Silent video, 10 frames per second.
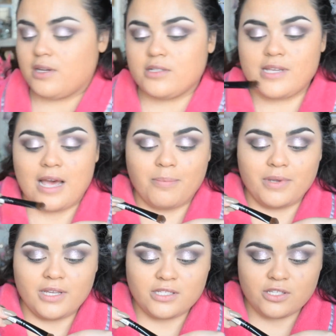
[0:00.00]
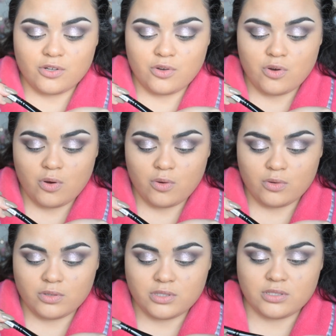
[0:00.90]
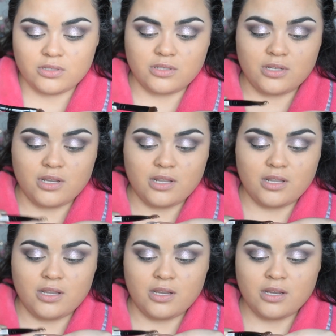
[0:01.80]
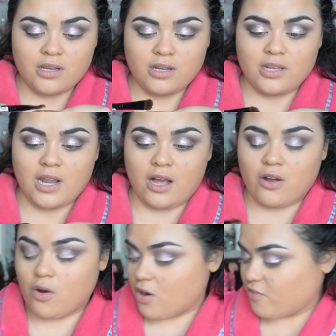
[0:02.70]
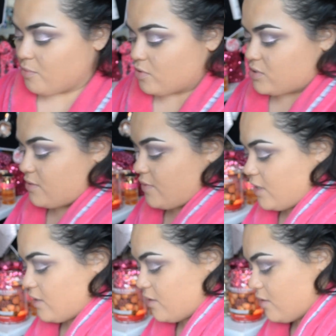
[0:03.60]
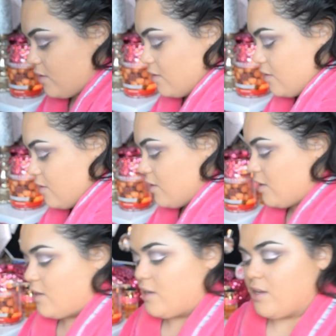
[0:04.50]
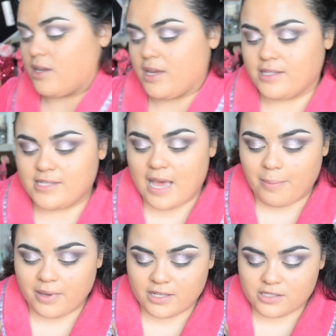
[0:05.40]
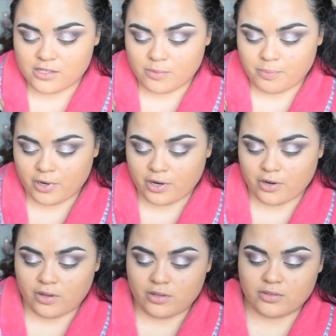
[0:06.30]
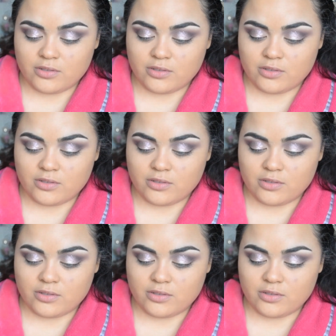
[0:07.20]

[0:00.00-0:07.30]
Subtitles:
Tap it into the gold, knock off most of it. And tap it into the pearl.